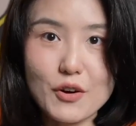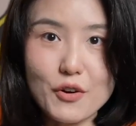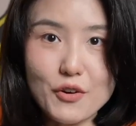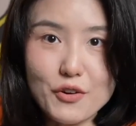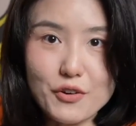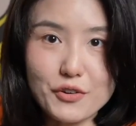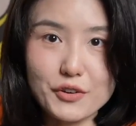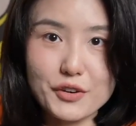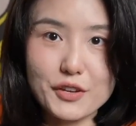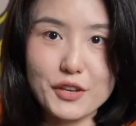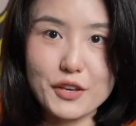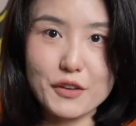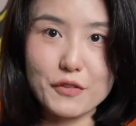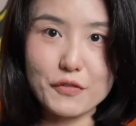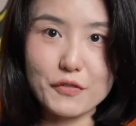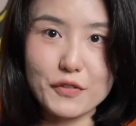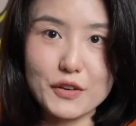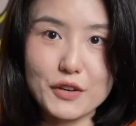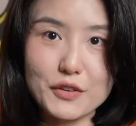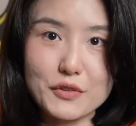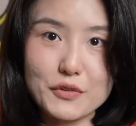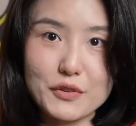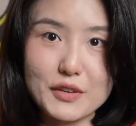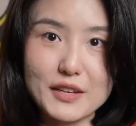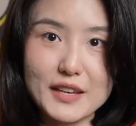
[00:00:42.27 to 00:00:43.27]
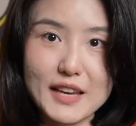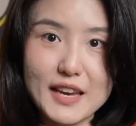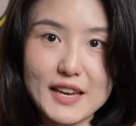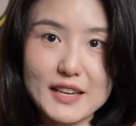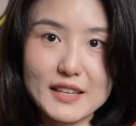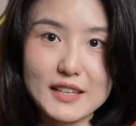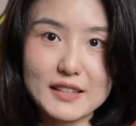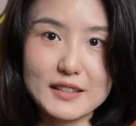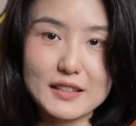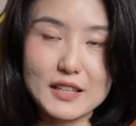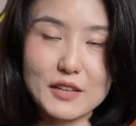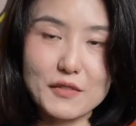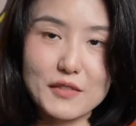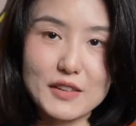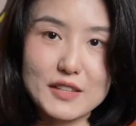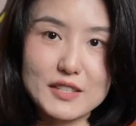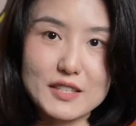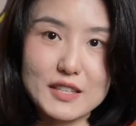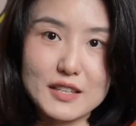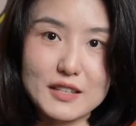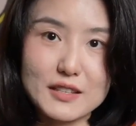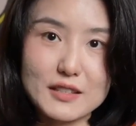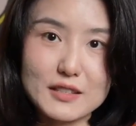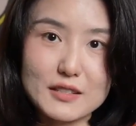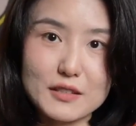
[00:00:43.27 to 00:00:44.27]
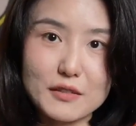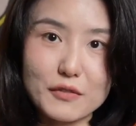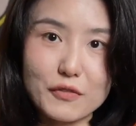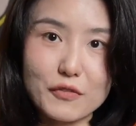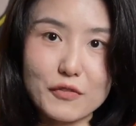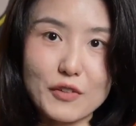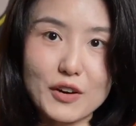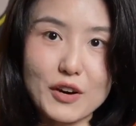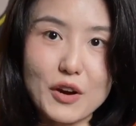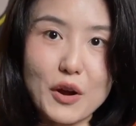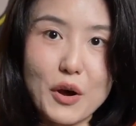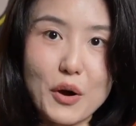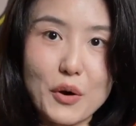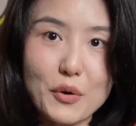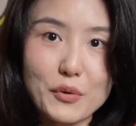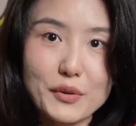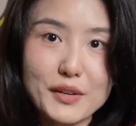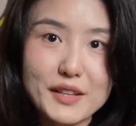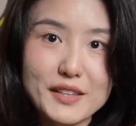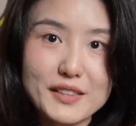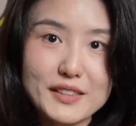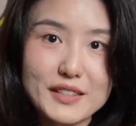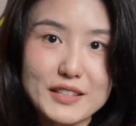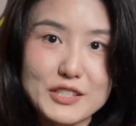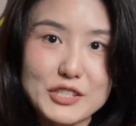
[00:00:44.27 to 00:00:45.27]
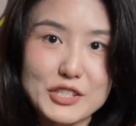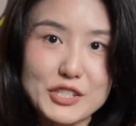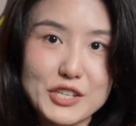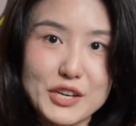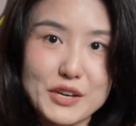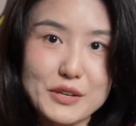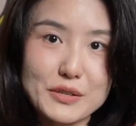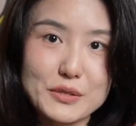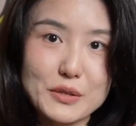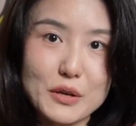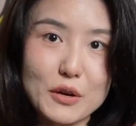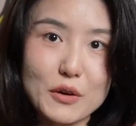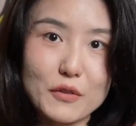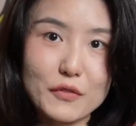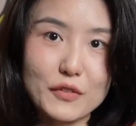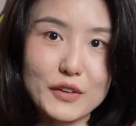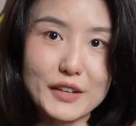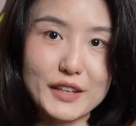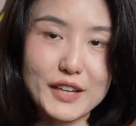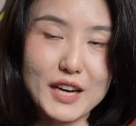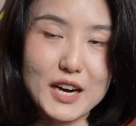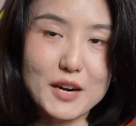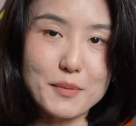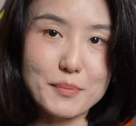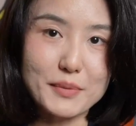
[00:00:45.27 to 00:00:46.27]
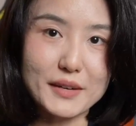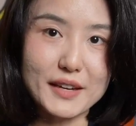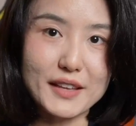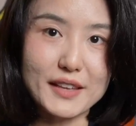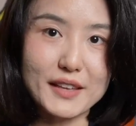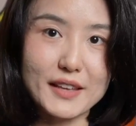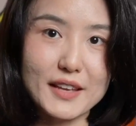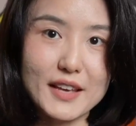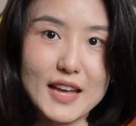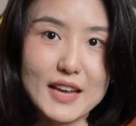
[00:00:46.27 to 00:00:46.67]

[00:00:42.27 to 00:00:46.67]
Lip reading: Or if you gain the dividends from holding the shares of a company,